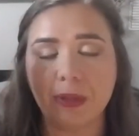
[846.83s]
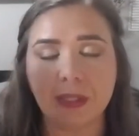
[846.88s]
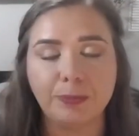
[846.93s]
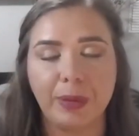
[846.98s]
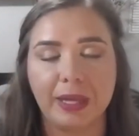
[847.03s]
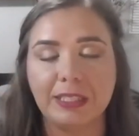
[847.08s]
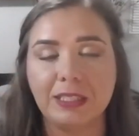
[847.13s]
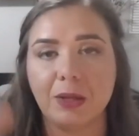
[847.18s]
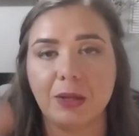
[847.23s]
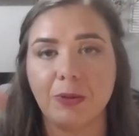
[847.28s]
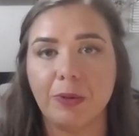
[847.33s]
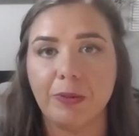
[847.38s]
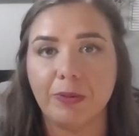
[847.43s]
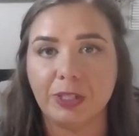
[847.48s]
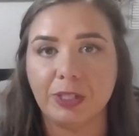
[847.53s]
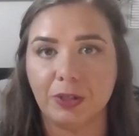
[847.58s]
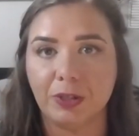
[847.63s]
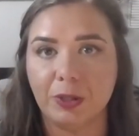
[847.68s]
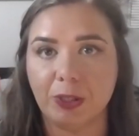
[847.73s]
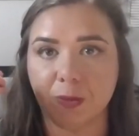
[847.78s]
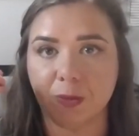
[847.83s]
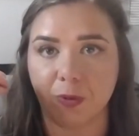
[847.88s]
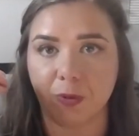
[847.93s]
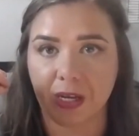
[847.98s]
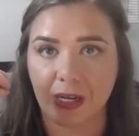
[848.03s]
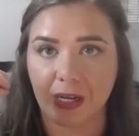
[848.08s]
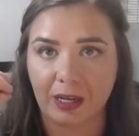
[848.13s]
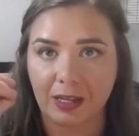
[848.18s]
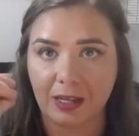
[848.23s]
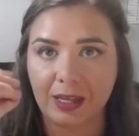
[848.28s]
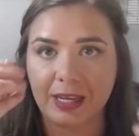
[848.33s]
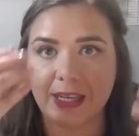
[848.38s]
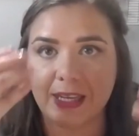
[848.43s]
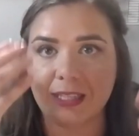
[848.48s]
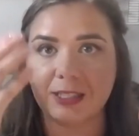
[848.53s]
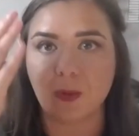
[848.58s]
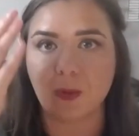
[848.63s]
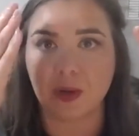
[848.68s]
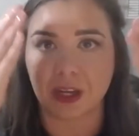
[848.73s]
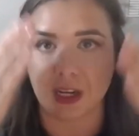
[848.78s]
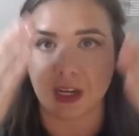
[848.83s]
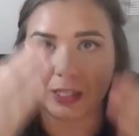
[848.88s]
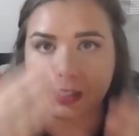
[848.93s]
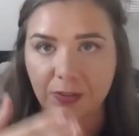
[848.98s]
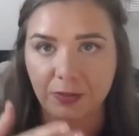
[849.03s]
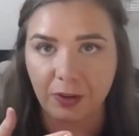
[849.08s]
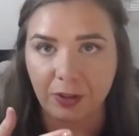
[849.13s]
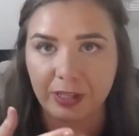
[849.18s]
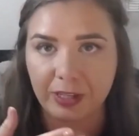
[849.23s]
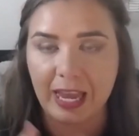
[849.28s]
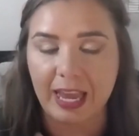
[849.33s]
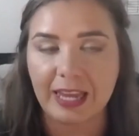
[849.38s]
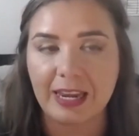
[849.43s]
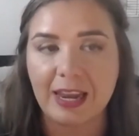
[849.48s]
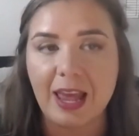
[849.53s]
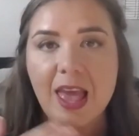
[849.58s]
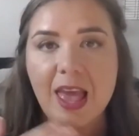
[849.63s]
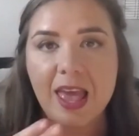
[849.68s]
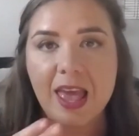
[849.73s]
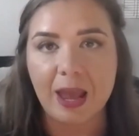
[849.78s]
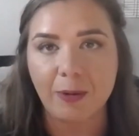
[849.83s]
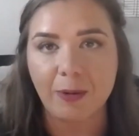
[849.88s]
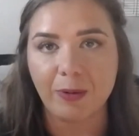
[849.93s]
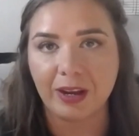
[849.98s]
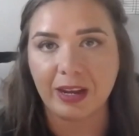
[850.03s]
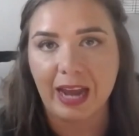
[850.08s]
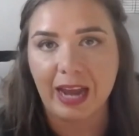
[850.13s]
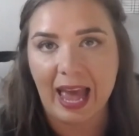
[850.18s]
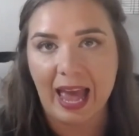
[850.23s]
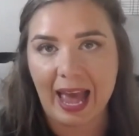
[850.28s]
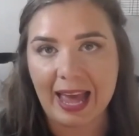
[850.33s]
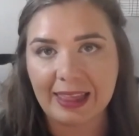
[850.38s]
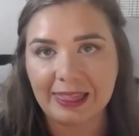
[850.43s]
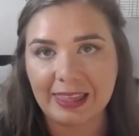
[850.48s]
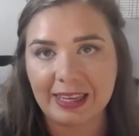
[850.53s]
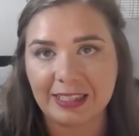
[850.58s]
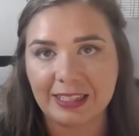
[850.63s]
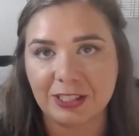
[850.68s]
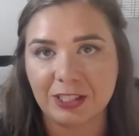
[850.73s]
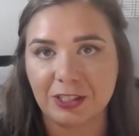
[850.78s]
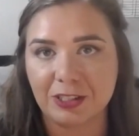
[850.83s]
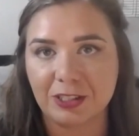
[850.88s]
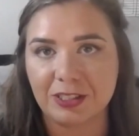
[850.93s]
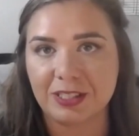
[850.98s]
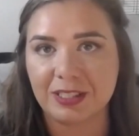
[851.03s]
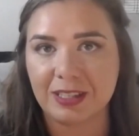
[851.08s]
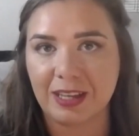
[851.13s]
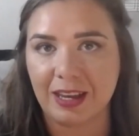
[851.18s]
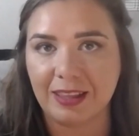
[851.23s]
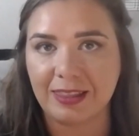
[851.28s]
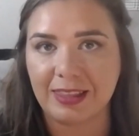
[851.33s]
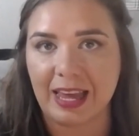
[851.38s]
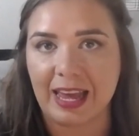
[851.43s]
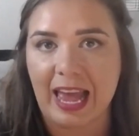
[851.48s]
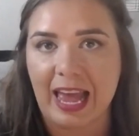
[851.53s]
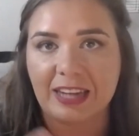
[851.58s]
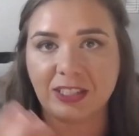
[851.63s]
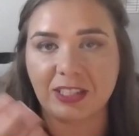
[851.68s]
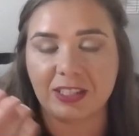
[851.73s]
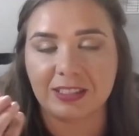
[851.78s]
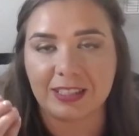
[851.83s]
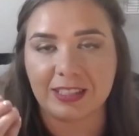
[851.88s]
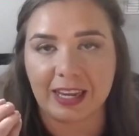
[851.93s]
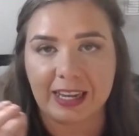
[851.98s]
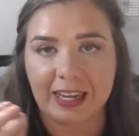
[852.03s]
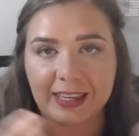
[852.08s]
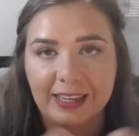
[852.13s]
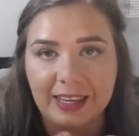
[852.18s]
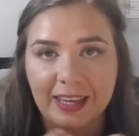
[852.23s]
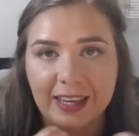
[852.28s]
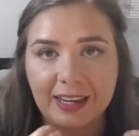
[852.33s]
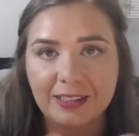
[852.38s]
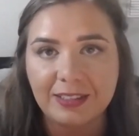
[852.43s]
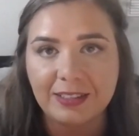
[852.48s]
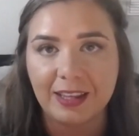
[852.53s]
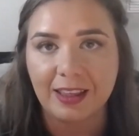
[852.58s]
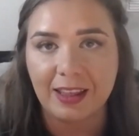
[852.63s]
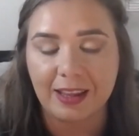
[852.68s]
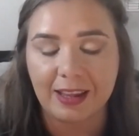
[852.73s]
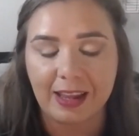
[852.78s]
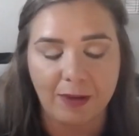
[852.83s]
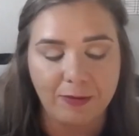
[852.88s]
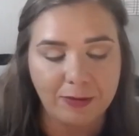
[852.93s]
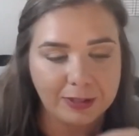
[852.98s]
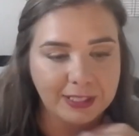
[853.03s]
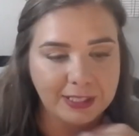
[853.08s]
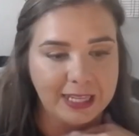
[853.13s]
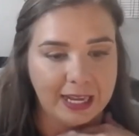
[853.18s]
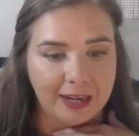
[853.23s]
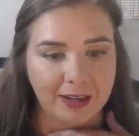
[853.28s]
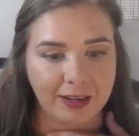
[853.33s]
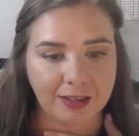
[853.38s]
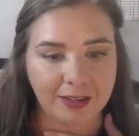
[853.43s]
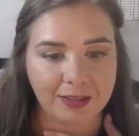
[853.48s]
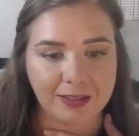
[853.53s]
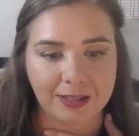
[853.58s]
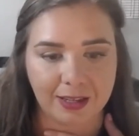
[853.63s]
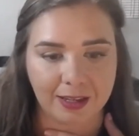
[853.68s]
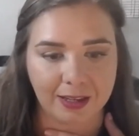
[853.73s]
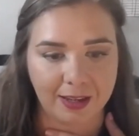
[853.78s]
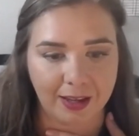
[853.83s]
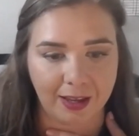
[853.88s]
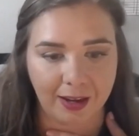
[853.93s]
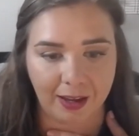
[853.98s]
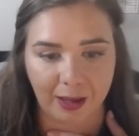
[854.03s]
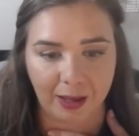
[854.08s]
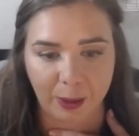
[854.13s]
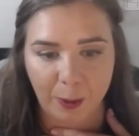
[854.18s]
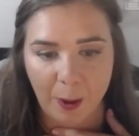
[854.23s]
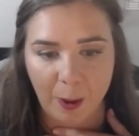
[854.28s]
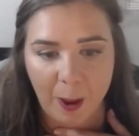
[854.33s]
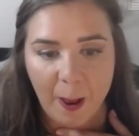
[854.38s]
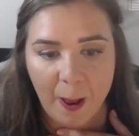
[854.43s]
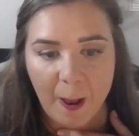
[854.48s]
Basically what we're doing is we're going to cleanse, we're going to exfoliate, and we're going to add things to your skin that actually is going to get into the levels that it needs to get in.